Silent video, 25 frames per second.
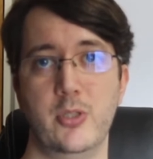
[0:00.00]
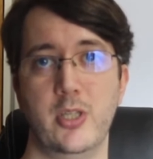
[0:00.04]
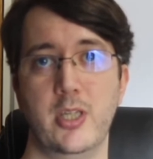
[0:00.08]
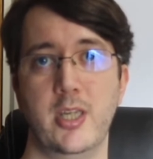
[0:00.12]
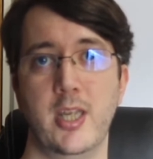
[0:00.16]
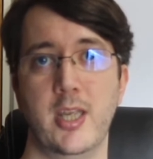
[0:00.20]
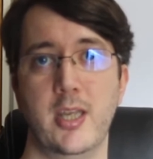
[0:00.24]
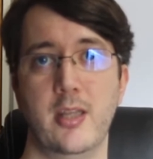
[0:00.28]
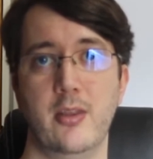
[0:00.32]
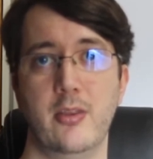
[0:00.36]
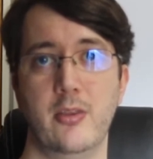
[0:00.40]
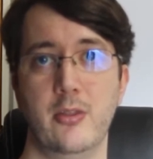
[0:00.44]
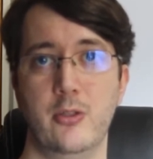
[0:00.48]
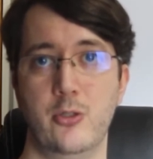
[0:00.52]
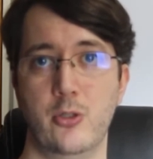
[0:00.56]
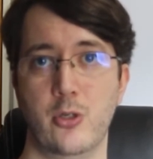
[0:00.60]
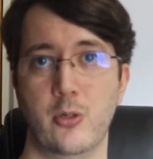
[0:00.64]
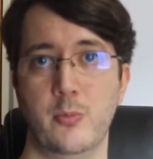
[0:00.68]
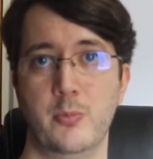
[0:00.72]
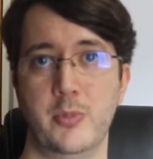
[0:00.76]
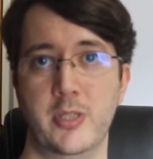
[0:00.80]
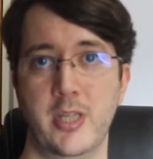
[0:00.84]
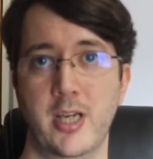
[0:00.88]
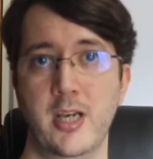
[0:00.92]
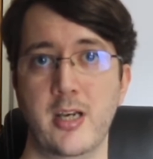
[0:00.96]
get the
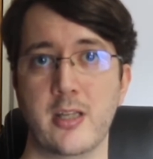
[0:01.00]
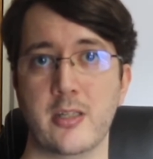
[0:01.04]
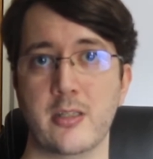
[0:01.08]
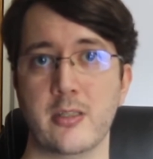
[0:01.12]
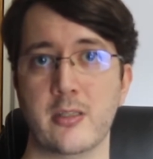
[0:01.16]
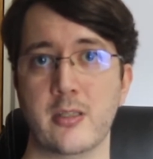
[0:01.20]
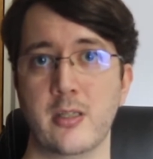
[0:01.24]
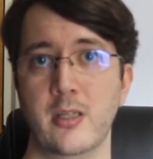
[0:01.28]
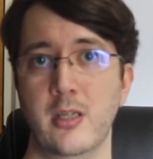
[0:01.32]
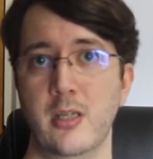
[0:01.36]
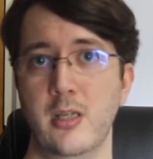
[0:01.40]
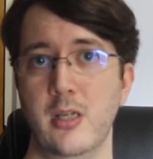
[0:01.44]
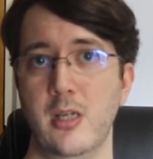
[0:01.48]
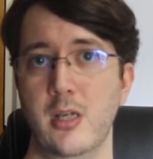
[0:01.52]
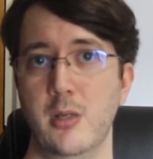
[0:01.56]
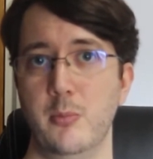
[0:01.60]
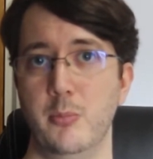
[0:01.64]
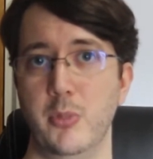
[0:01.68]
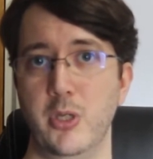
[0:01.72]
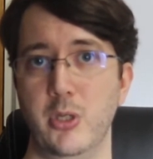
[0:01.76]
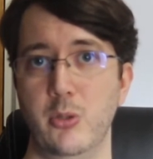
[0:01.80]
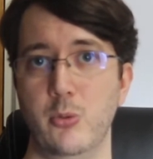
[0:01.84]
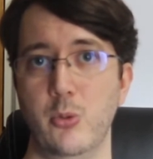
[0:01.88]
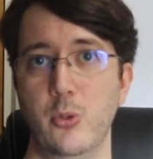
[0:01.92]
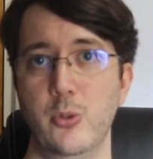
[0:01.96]
job done, but
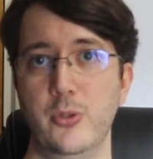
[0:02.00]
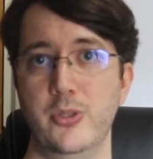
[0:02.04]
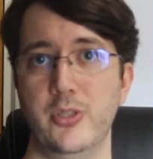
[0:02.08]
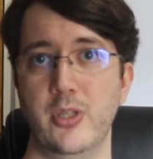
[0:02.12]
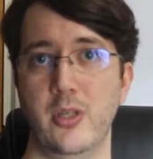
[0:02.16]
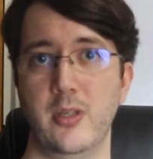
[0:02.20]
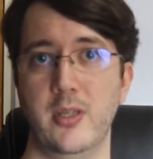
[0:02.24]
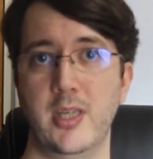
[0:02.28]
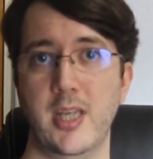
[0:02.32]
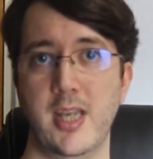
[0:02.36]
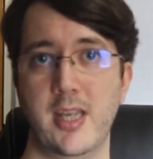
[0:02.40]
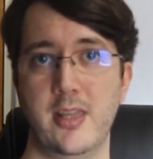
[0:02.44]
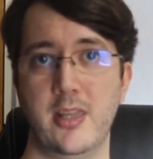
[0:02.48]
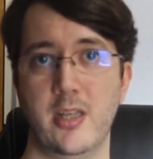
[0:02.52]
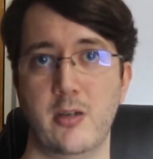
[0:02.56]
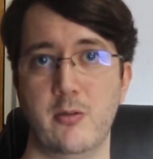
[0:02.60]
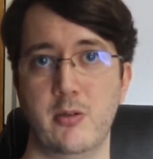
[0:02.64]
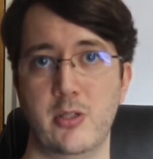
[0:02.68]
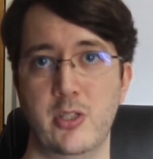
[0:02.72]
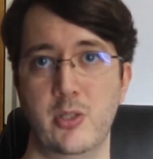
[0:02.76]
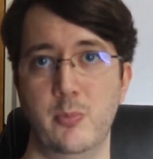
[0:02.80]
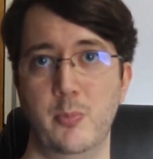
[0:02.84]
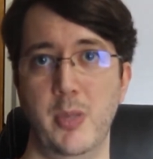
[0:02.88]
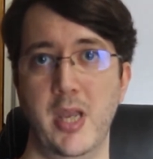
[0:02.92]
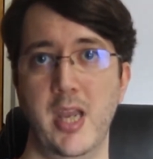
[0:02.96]
you also gain their
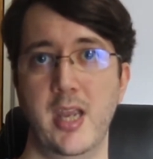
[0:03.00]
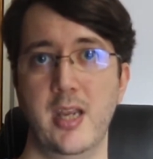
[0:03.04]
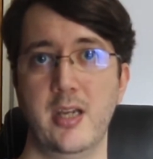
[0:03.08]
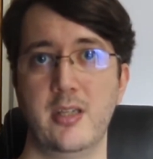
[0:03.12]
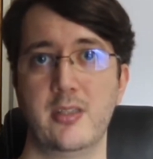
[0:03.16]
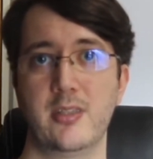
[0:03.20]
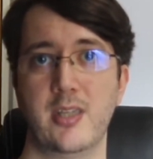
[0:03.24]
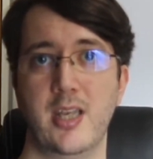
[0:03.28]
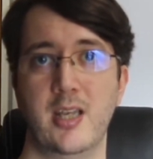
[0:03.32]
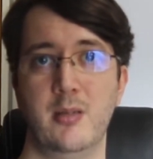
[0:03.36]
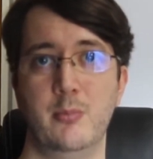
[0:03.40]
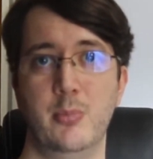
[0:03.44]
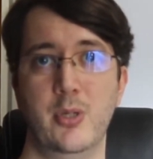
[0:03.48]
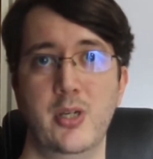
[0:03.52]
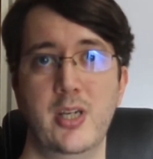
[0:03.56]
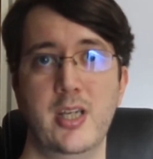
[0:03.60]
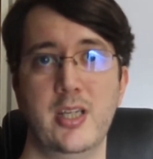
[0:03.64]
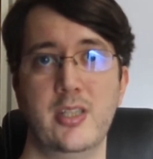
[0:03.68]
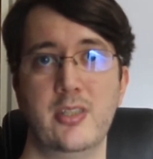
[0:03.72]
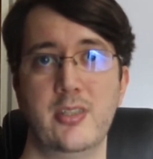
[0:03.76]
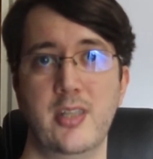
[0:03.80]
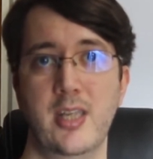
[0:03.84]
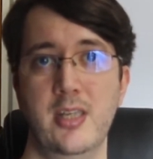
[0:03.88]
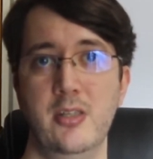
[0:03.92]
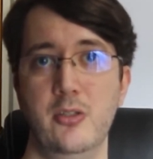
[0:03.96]
respect and by
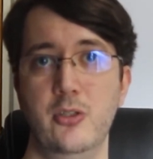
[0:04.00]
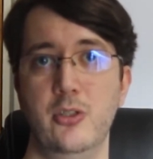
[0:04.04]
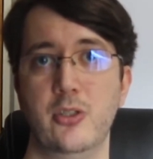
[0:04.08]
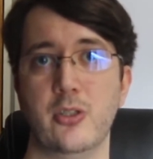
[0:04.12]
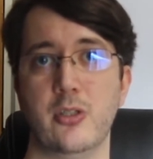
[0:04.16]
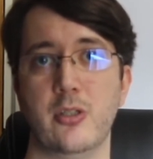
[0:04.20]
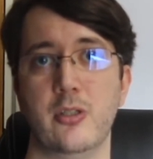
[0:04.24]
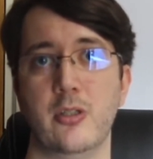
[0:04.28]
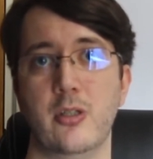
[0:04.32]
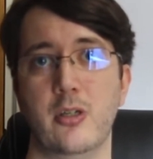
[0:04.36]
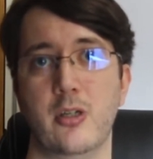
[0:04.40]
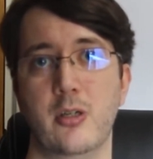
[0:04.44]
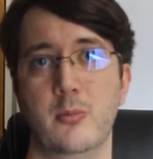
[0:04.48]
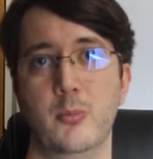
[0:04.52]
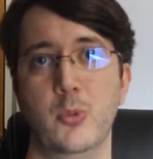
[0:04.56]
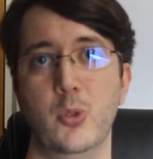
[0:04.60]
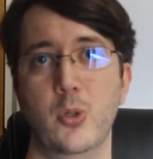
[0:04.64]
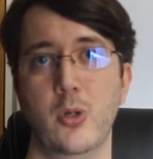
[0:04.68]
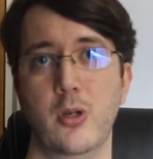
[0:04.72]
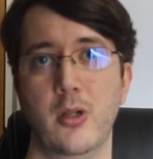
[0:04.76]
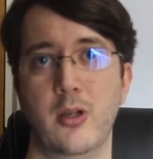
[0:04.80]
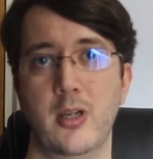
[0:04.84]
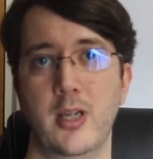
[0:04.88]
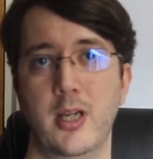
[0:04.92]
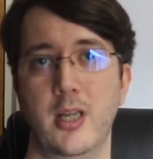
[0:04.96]
extension are more
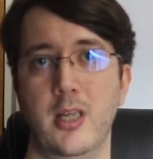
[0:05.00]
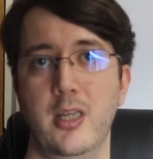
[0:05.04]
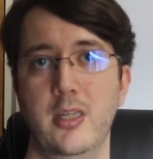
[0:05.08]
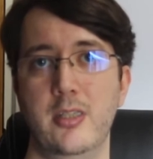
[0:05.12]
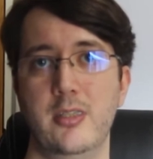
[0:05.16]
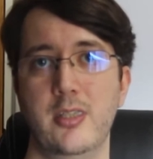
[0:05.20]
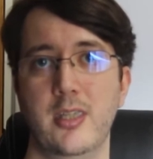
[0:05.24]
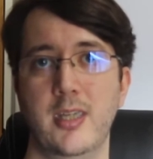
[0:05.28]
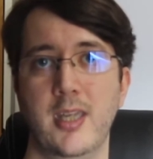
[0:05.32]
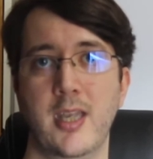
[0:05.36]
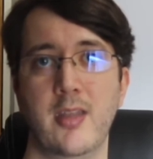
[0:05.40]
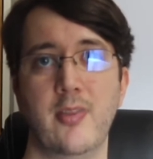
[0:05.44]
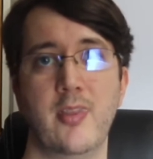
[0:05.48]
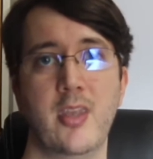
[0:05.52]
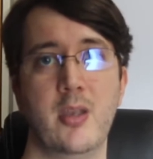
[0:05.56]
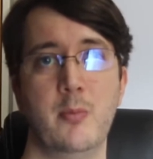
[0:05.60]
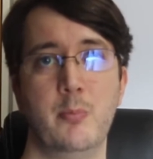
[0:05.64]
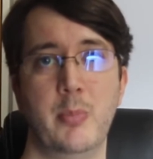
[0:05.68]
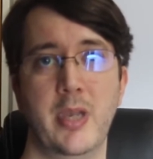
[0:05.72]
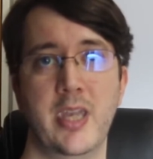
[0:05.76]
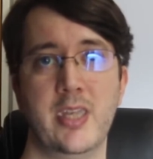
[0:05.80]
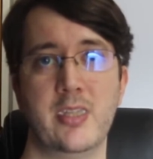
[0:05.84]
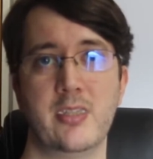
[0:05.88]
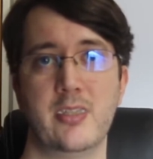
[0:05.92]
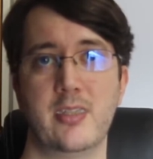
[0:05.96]
likely to get their
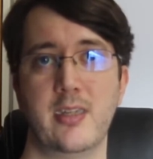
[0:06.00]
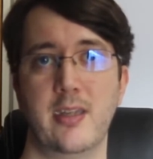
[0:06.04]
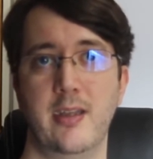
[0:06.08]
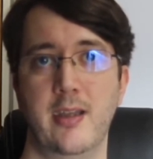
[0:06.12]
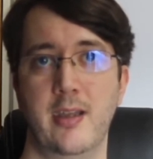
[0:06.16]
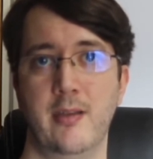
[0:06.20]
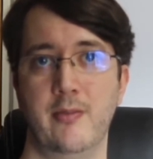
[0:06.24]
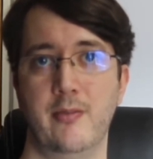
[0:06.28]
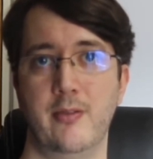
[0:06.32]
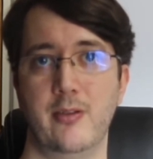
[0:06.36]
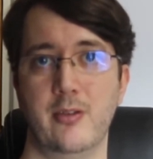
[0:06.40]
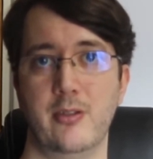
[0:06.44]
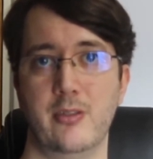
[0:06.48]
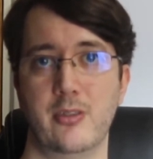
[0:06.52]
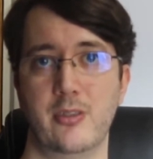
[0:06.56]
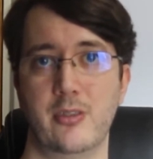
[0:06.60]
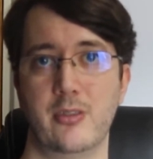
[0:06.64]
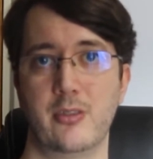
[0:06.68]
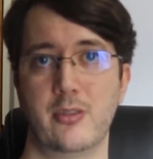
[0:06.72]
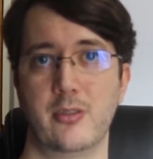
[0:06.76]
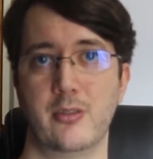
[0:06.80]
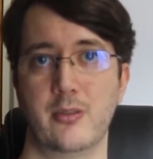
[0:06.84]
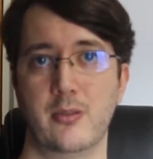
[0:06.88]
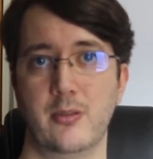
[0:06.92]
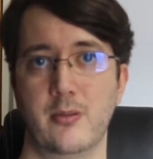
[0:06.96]
best efforts.